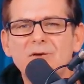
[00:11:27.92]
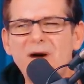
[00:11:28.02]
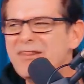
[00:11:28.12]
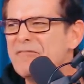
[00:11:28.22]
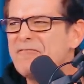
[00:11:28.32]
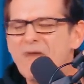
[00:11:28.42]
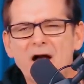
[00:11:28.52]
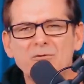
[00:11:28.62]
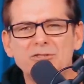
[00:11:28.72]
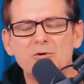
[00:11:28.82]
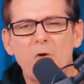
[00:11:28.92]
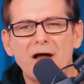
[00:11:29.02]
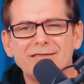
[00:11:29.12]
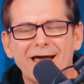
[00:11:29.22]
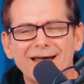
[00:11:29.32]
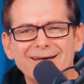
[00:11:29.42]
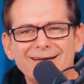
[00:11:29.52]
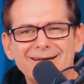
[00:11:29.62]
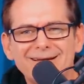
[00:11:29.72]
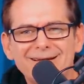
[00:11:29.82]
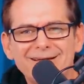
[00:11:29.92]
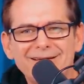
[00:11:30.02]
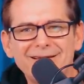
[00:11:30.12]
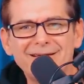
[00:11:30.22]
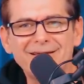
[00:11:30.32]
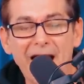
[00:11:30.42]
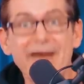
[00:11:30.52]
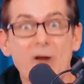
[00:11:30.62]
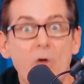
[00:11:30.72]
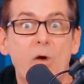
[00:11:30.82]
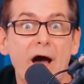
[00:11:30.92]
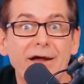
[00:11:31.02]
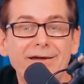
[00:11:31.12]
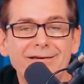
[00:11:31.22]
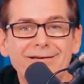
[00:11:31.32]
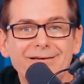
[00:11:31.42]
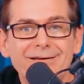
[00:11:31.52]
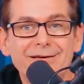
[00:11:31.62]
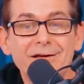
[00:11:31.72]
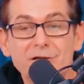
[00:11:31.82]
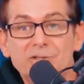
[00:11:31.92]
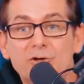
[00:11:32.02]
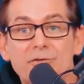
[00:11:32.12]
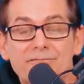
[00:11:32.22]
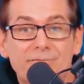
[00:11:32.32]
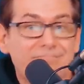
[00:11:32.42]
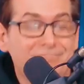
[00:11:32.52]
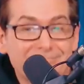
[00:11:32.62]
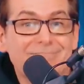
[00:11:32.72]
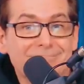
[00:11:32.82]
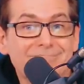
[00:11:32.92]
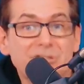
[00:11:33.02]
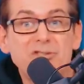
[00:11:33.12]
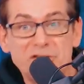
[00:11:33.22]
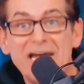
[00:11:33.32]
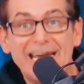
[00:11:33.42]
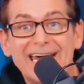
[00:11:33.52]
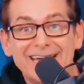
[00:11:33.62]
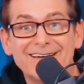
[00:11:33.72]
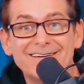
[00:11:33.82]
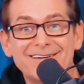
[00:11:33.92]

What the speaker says: Why the fuck would you want that? I know why. Because you're shitty.